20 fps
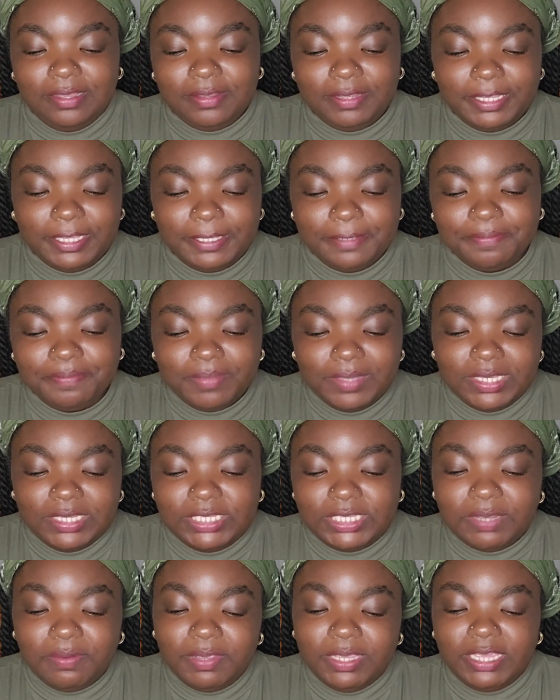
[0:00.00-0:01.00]
Okay.
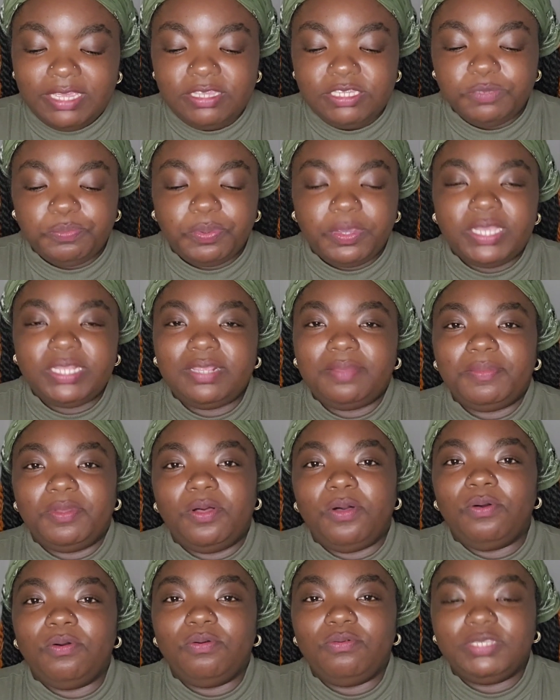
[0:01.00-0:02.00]
Someone keeps bringing up
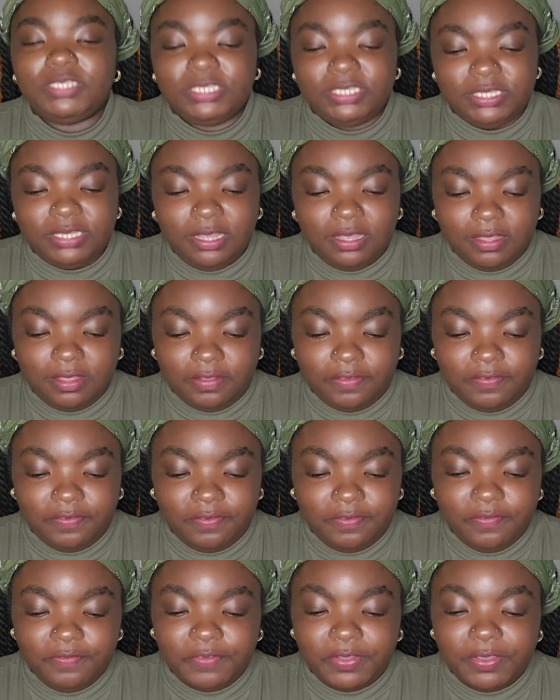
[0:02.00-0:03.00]
old
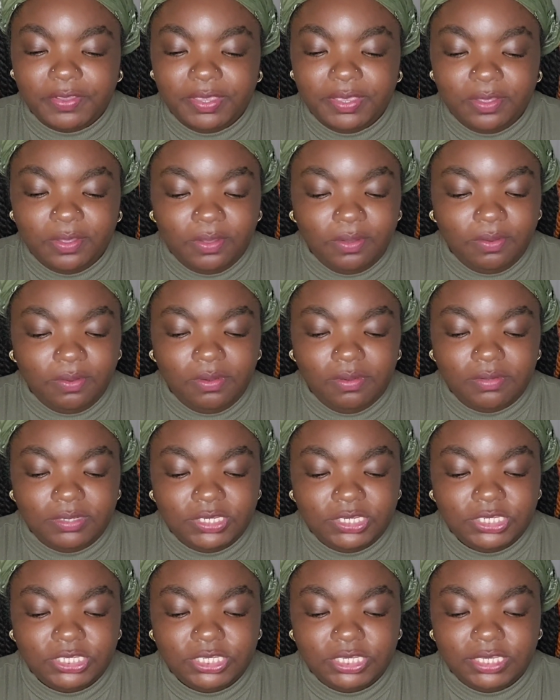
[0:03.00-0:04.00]
stuff, very
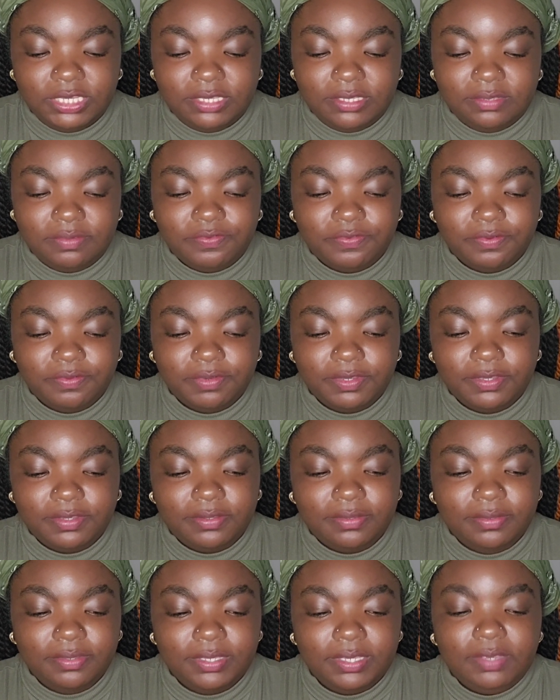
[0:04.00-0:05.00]
old shit for
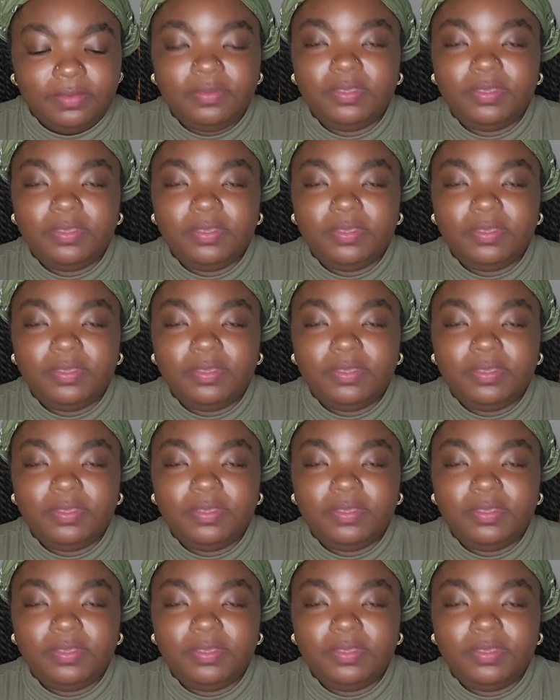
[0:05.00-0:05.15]
real.